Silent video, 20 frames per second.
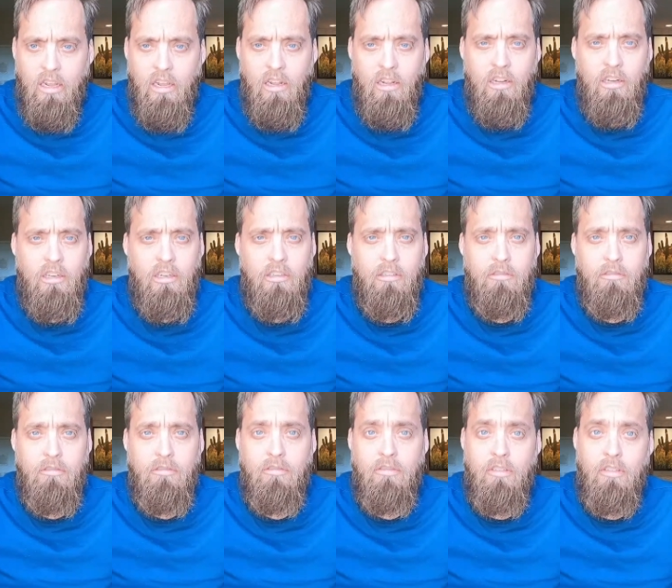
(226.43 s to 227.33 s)

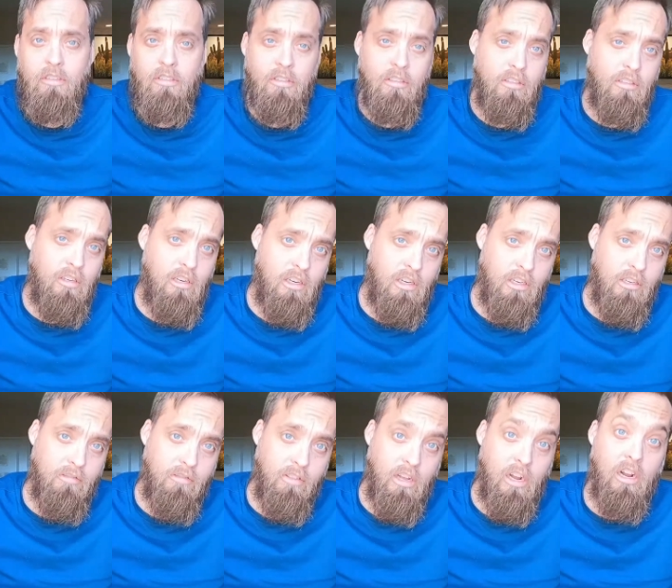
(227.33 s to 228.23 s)
of,
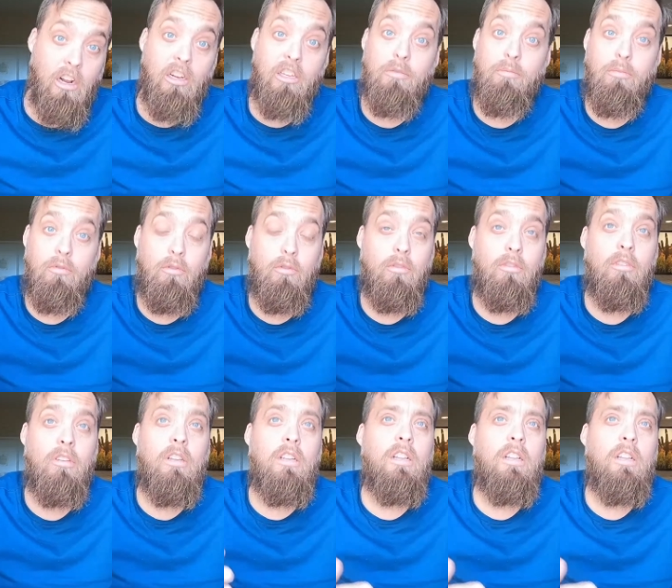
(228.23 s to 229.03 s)
of the hospital.